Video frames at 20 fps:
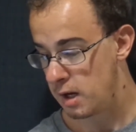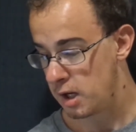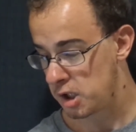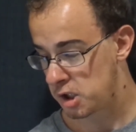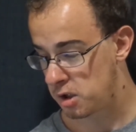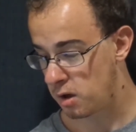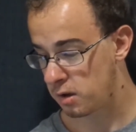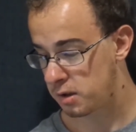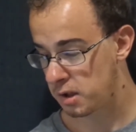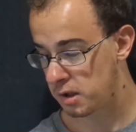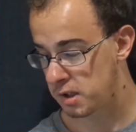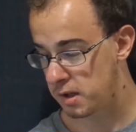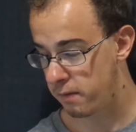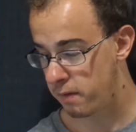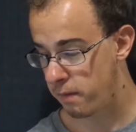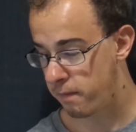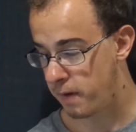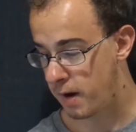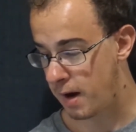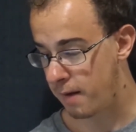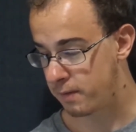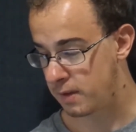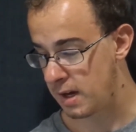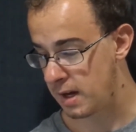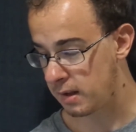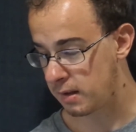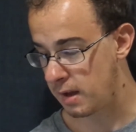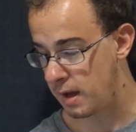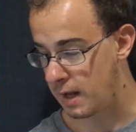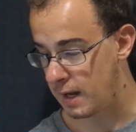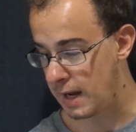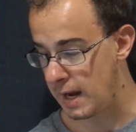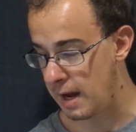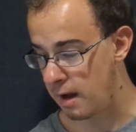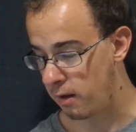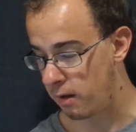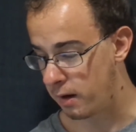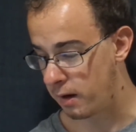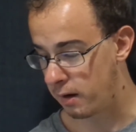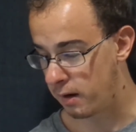shark 75 Dank Dan,
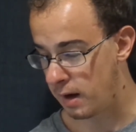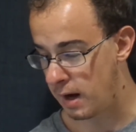Allen,